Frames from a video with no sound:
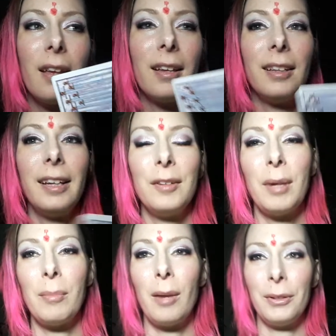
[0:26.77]
Like my
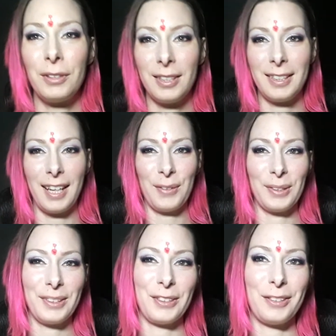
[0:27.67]
mom used to say when
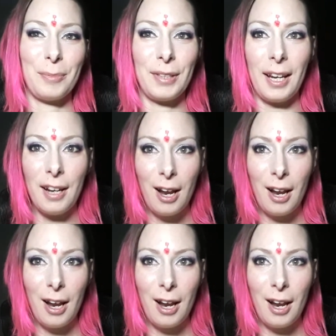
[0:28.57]
she was upset,